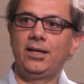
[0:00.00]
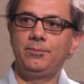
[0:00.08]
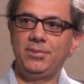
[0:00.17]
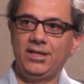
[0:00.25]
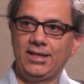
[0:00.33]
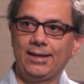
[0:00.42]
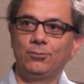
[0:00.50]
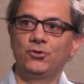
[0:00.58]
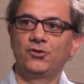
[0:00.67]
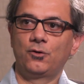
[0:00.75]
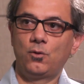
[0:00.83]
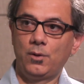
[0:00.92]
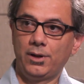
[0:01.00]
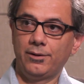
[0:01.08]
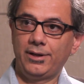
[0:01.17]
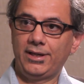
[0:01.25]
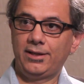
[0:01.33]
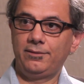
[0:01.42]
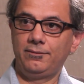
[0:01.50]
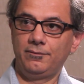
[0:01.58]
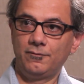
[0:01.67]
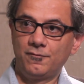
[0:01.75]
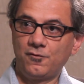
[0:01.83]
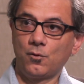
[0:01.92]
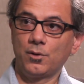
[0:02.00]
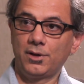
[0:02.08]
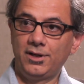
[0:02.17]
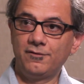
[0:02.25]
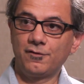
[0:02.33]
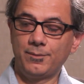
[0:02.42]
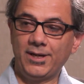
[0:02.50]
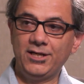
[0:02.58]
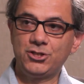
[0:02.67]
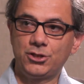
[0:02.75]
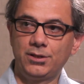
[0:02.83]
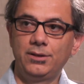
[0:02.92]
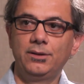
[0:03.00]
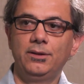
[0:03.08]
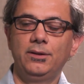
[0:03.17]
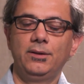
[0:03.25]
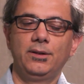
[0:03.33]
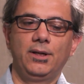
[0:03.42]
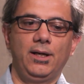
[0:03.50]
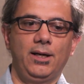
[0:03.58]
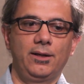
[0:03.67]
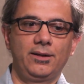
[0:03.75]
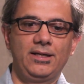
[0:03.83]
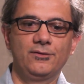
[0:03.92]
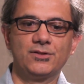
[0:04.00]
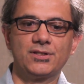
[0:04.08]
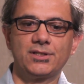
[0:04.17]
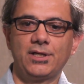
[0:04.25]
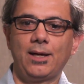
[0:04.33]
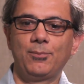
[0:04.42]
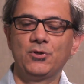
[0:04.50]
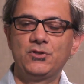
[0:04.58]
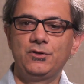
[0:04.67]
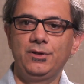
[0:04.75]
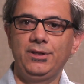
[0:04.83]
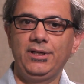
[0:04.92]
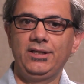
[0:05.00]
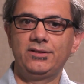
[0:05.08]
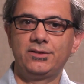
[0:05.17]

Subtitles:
and being able to query it for information gives us an opportunity